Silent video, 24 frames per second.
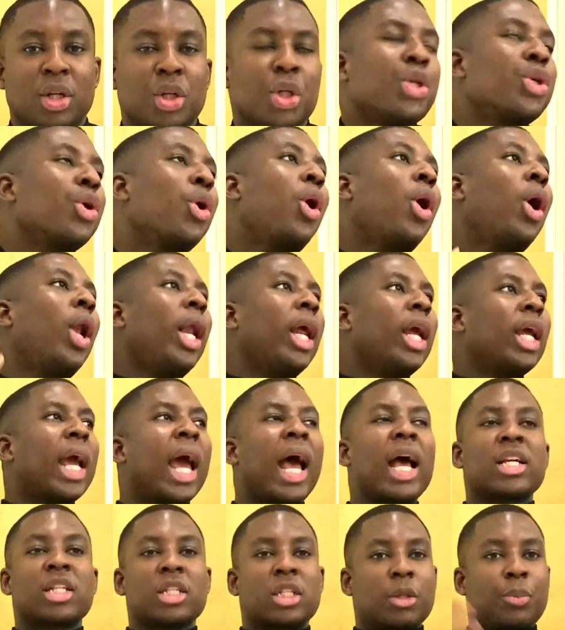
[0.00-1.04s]
Surely it
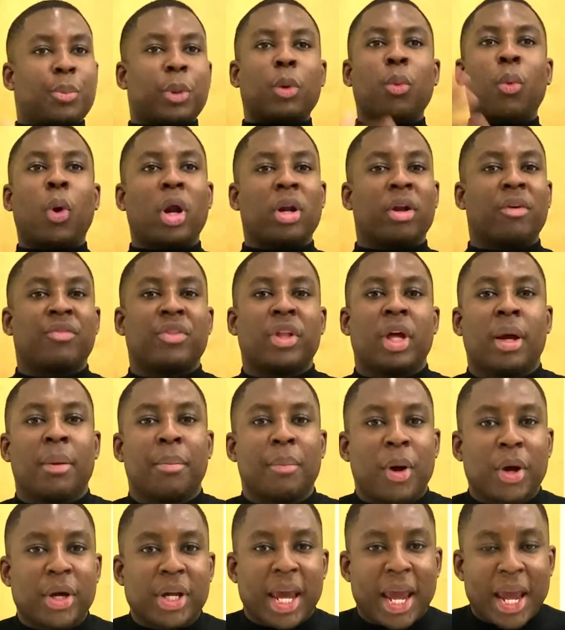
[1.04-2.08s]
has to be one of them,
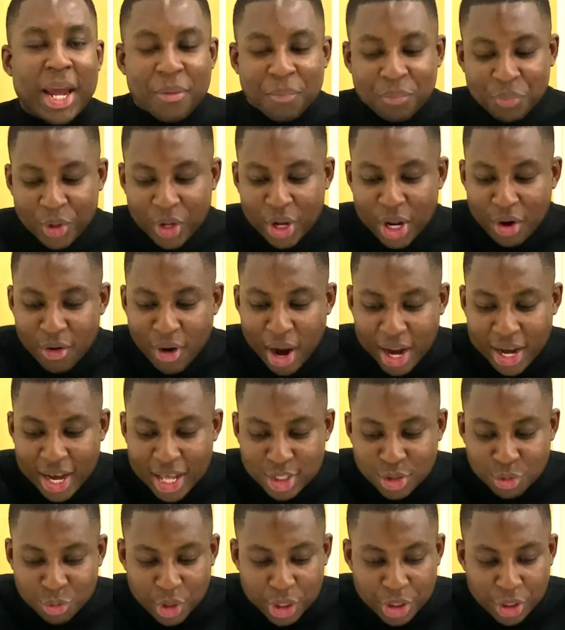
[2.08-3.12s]
okay? Right,
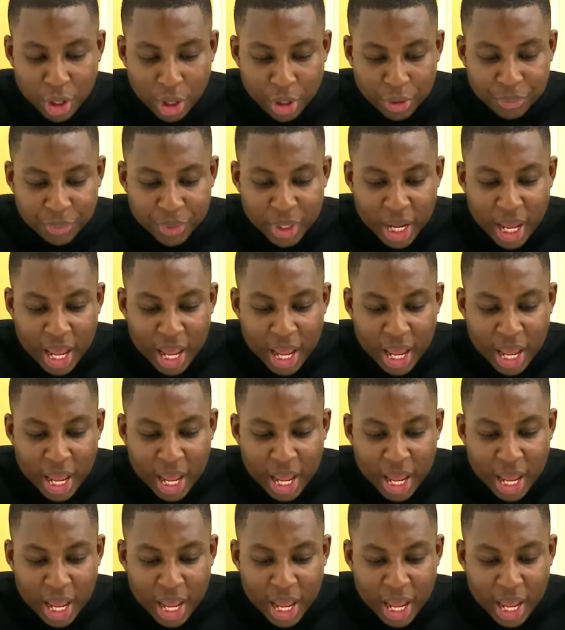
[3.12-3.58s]
let's read on.